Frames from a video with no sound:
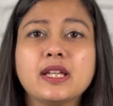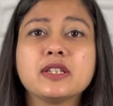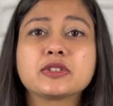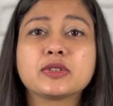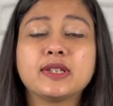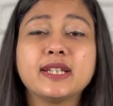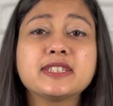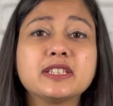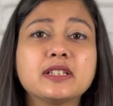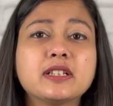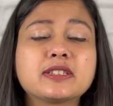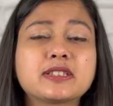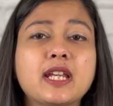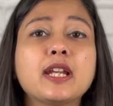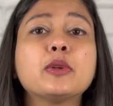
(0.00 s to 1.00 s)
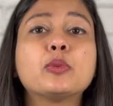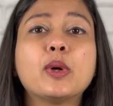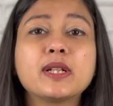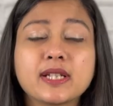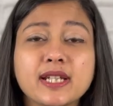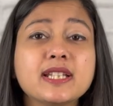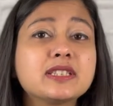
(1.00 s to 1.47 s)
So let's understand
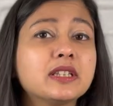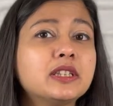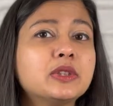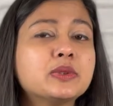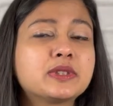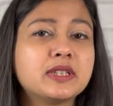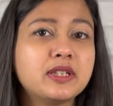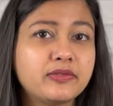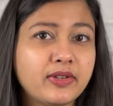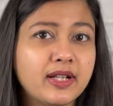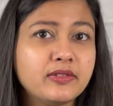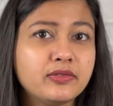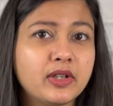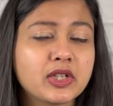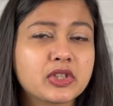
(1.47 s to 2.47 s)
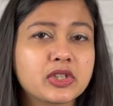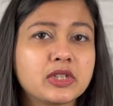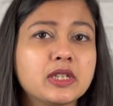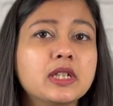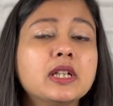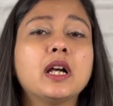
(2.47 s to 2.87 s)
what is a user-defined function.